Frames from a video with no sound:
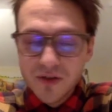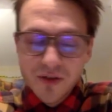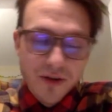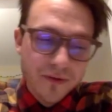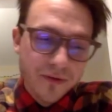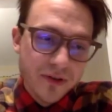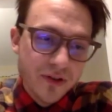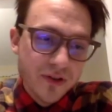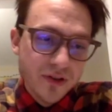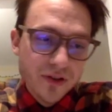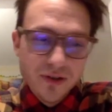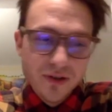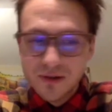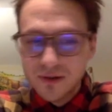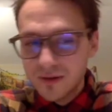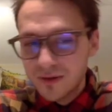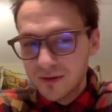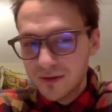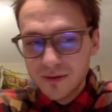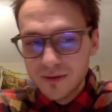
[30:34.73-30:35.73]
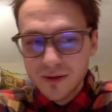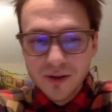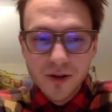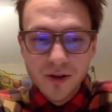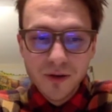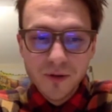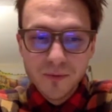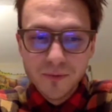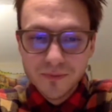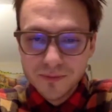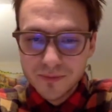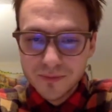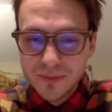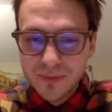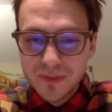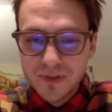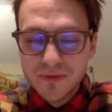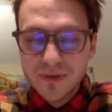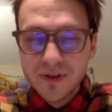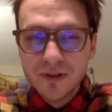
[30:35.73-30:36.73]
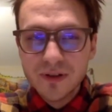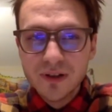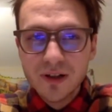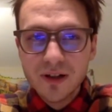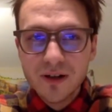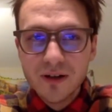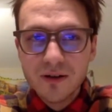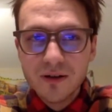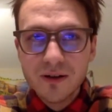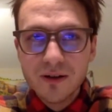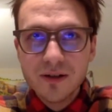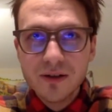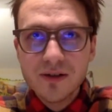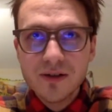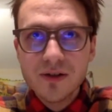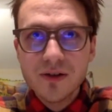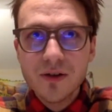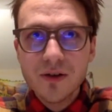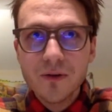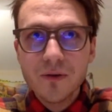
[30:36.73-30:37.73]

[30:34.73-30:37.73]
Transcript: They service, you know, the Philly area.